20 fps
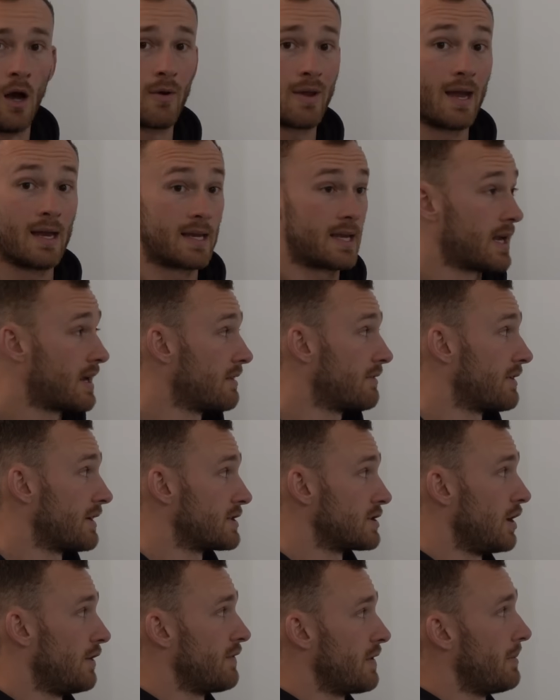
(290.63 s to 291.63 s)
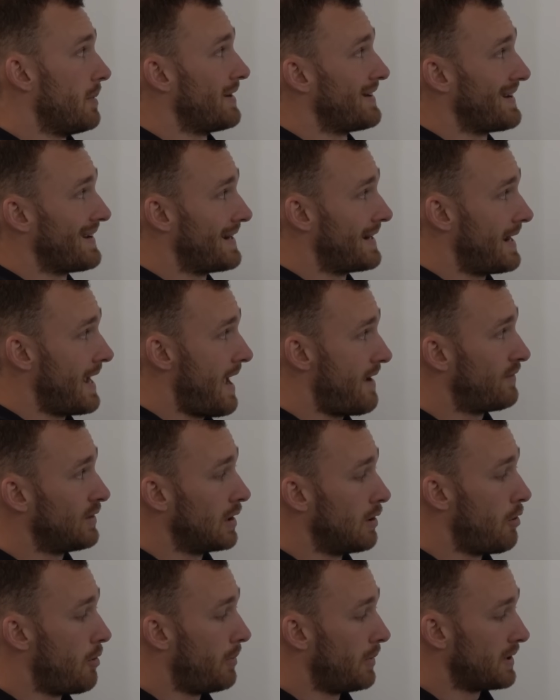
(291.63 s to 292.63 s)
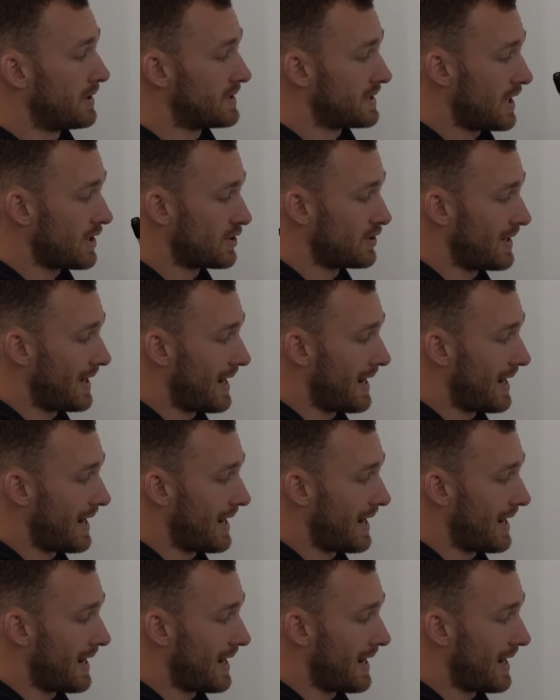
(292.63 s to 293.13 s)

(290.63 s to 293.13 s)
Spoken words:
Okay, kicking things off on a Monday, heavy lower body session